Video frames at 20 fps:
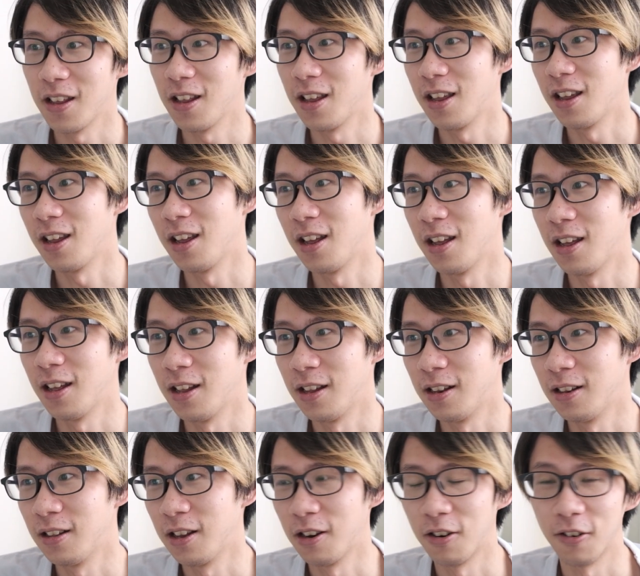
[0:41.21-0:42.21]

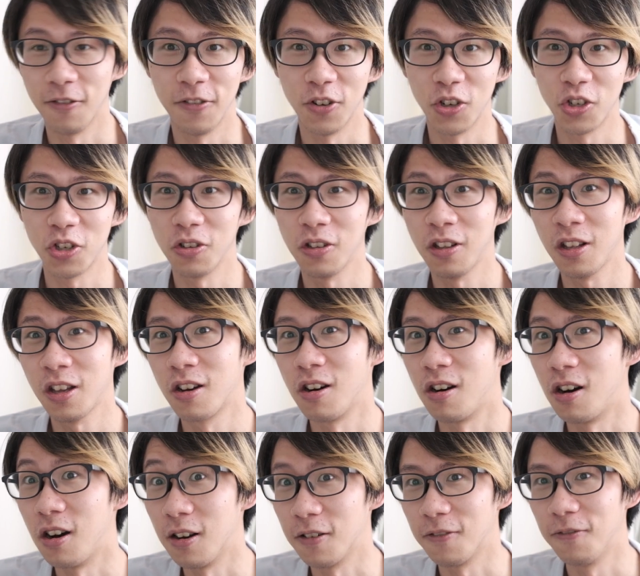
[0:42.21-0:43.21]
And they're officially
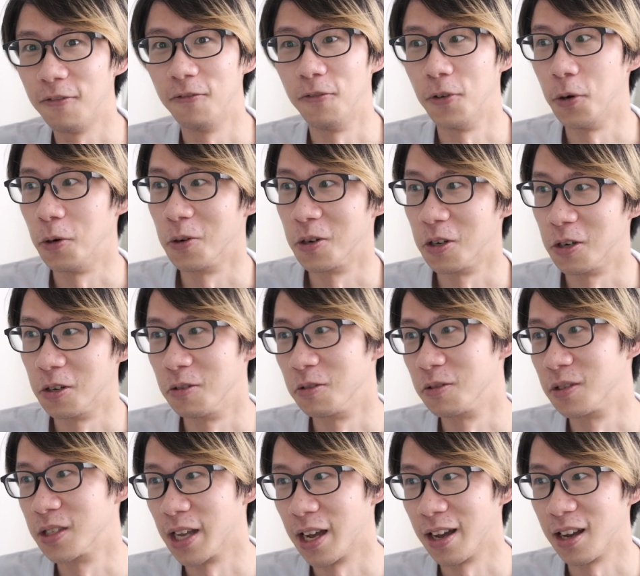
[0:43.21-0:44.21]
called
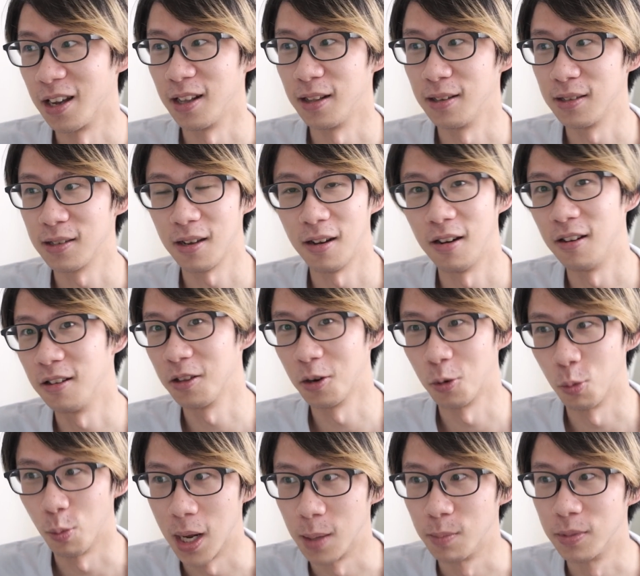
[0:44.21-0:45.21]
PhotoZines on
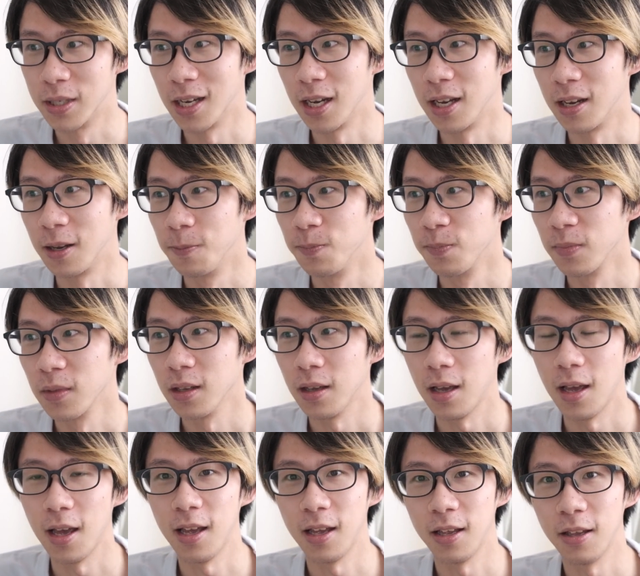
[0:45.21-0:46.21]
their website,
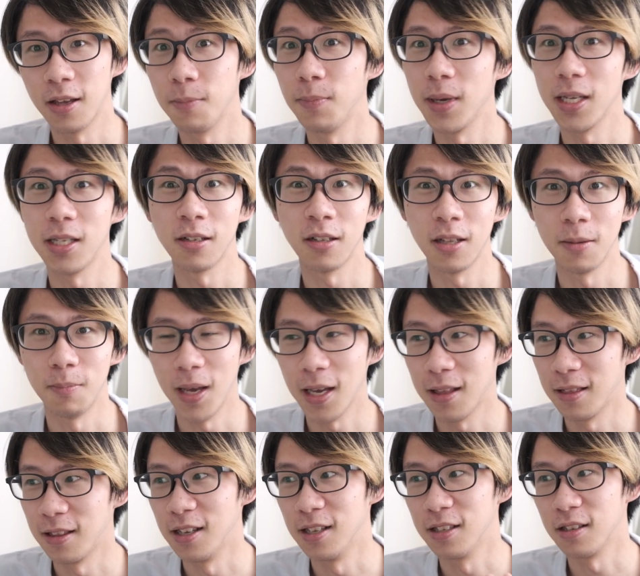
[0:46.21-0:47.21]
and you can basically
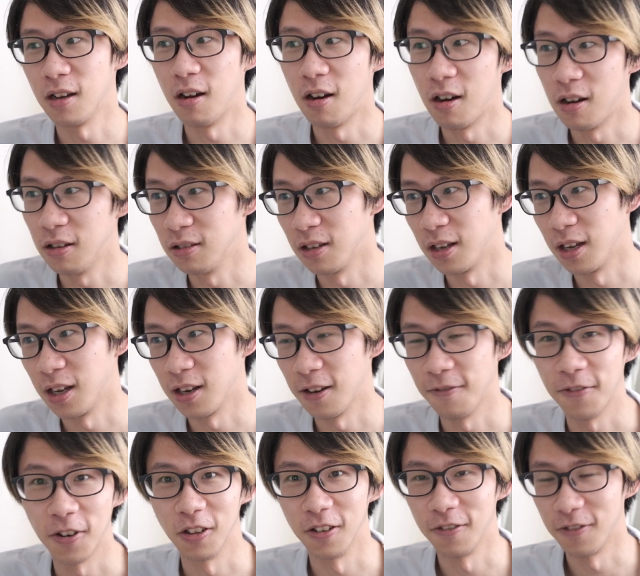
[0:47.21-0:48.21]
make these online
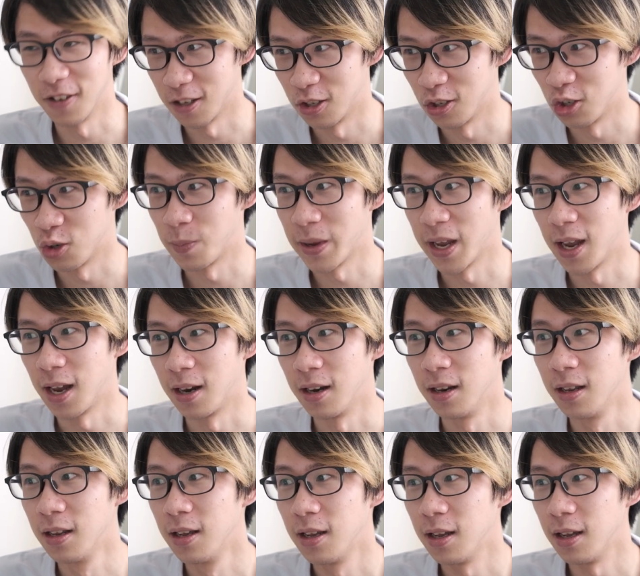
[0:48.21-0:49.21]
if you're living in Japan,
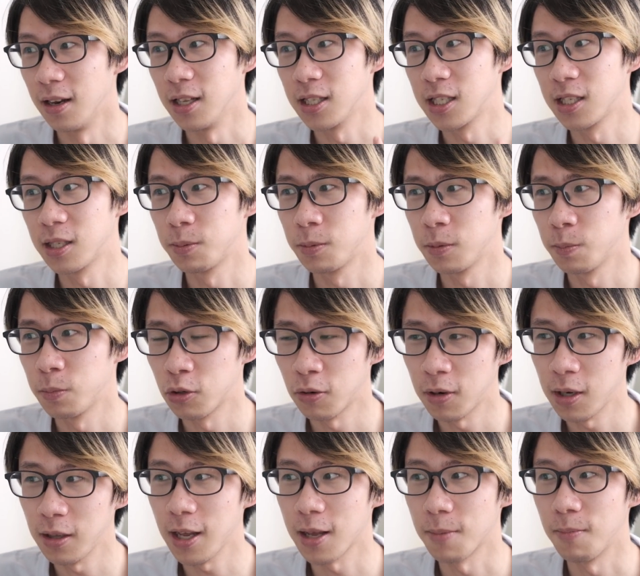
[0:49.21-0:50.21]
and it's
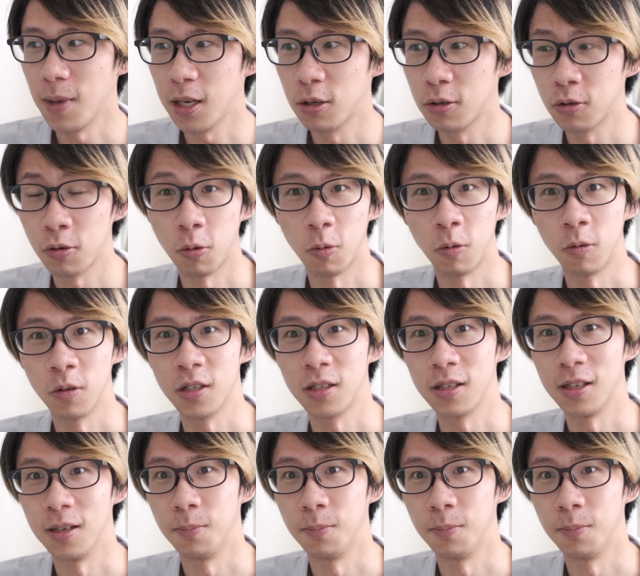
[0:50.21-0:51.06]
sort of like made towards the